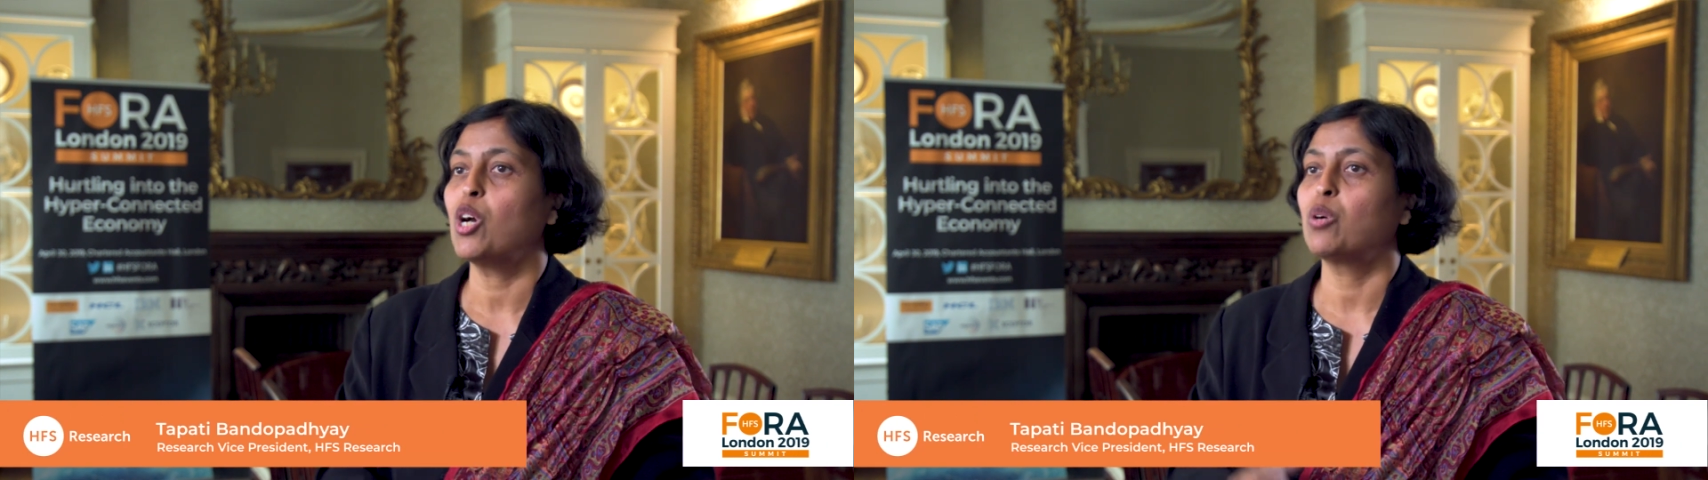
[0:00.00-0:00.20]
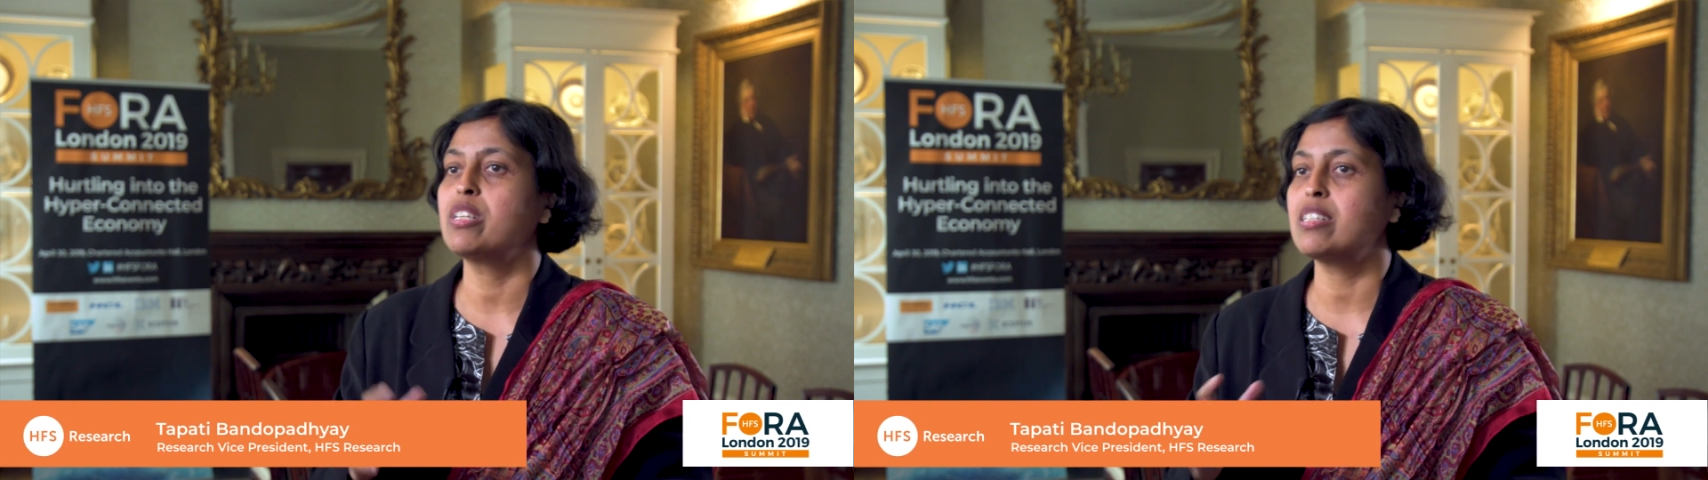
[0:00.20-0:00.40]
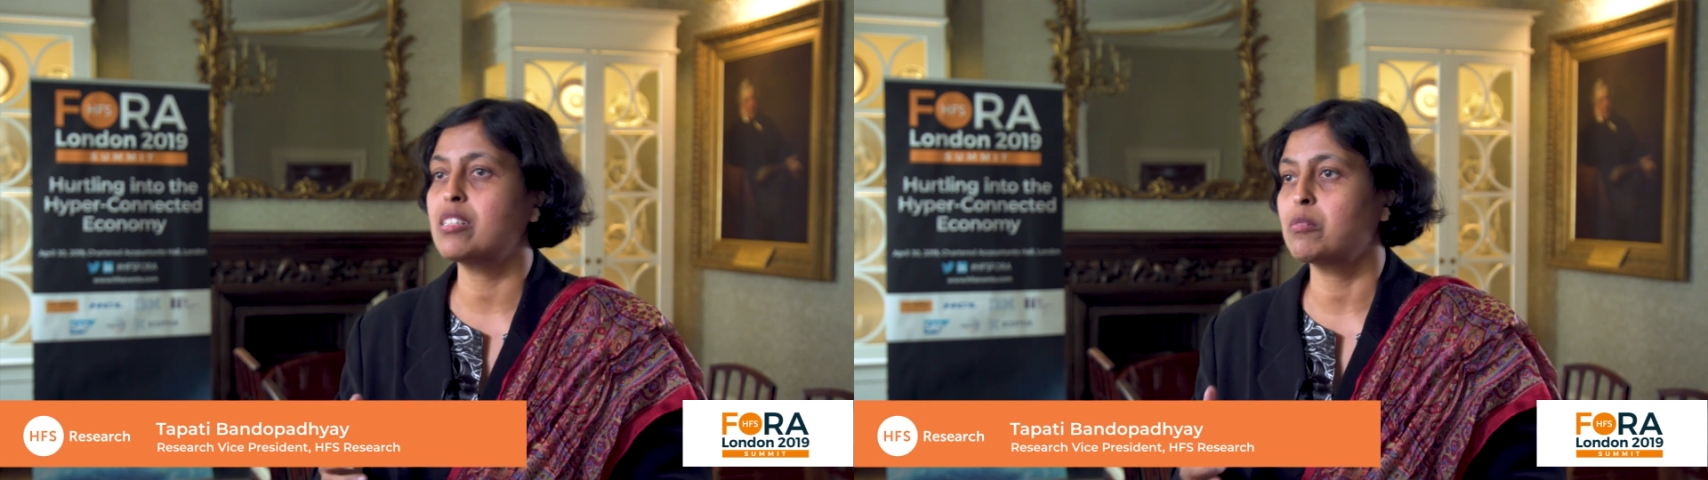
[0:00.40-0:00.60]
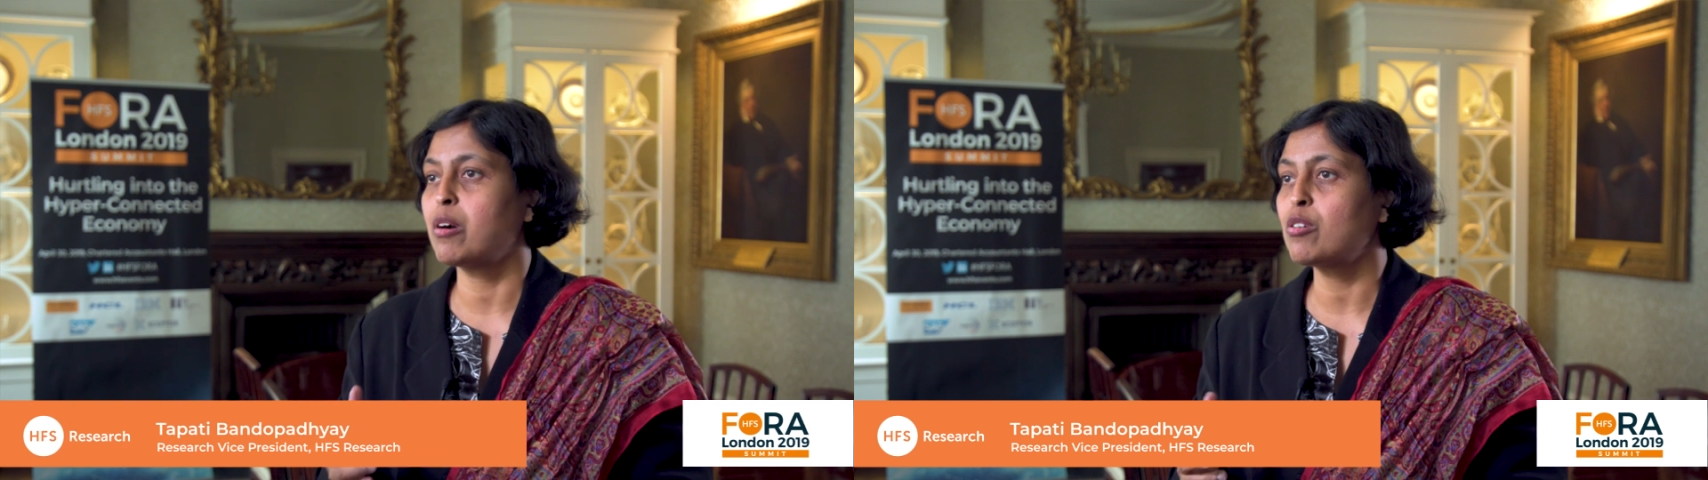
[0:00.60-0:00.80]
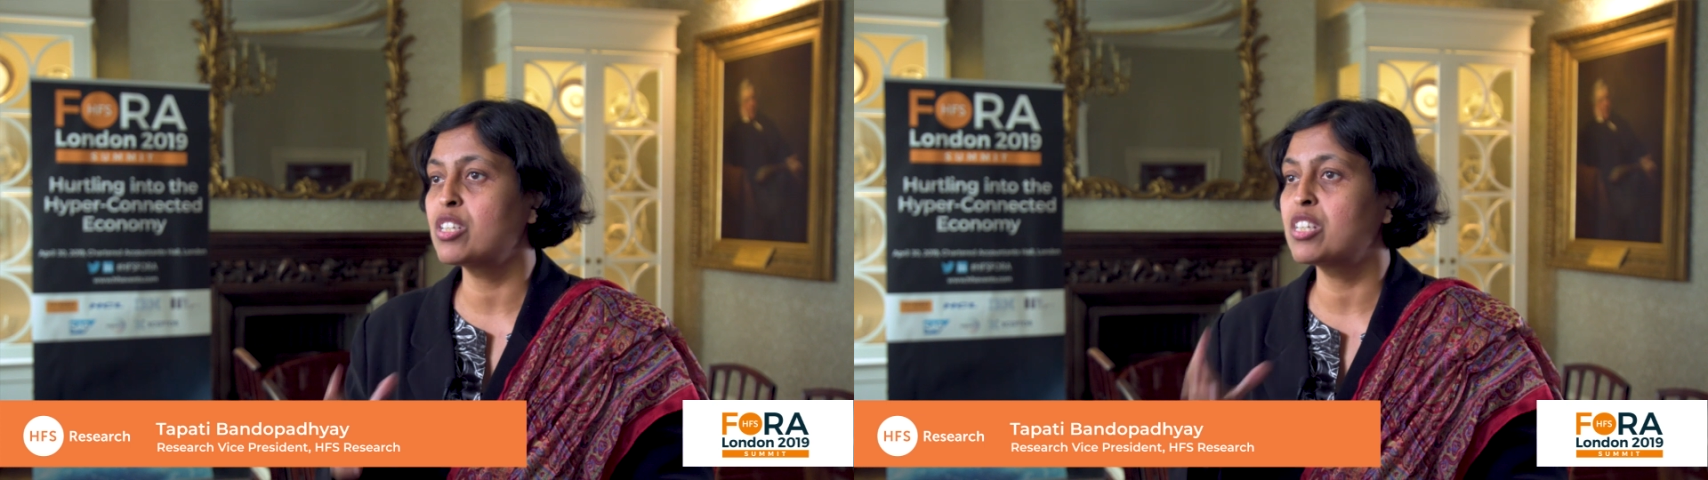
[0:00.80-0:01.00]
which is
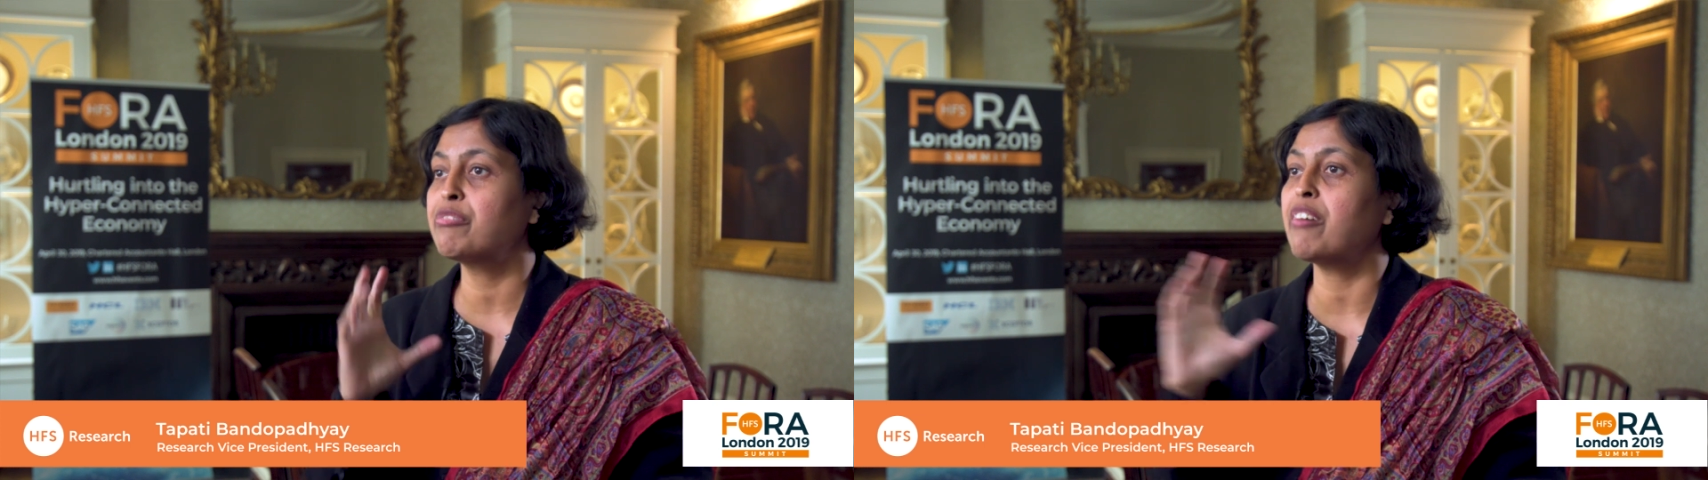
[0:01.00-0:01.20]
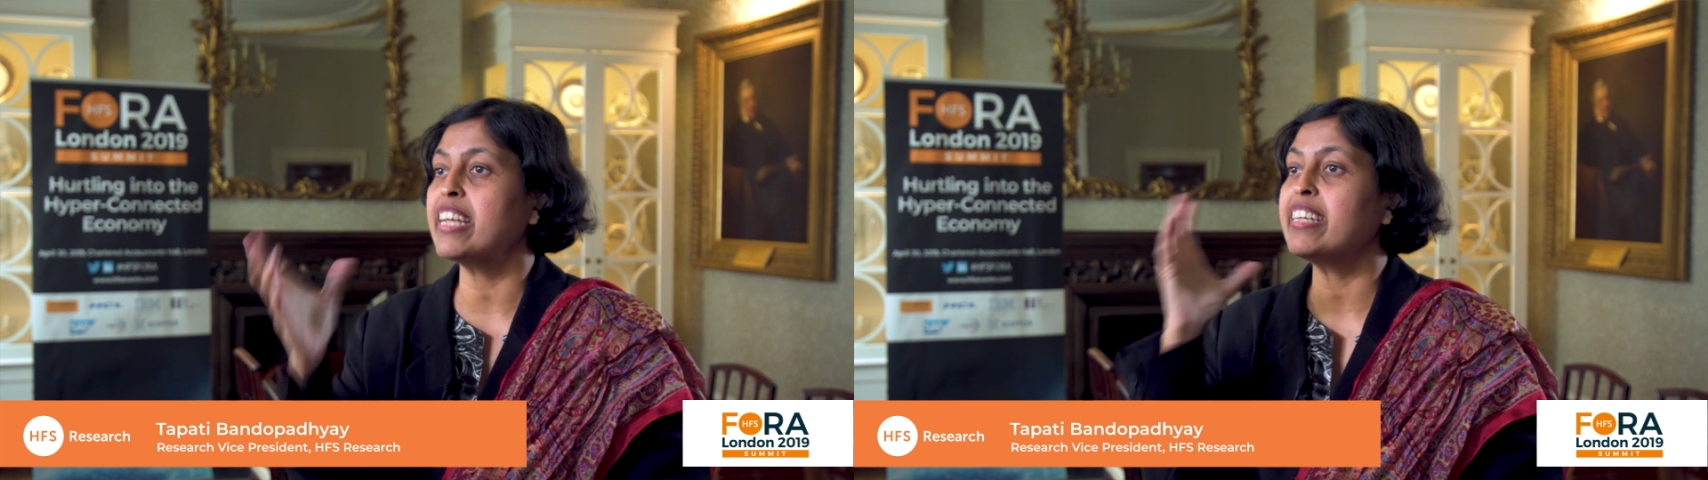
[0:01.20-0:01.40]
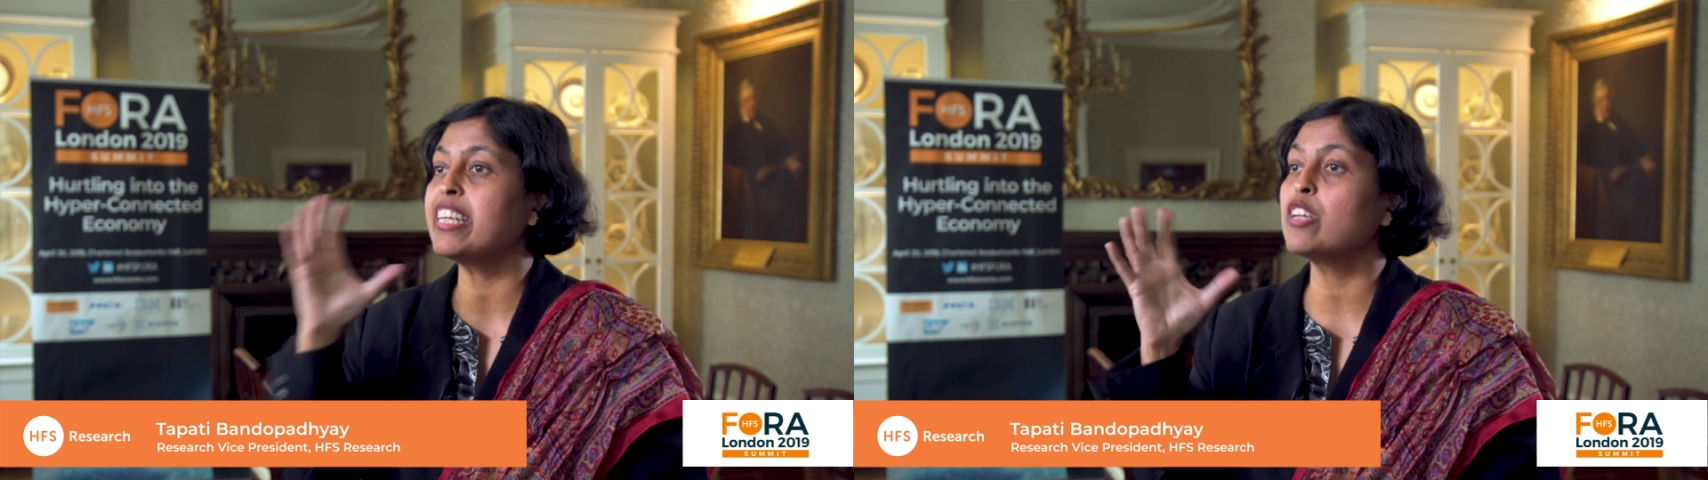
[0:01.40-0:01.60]
about defining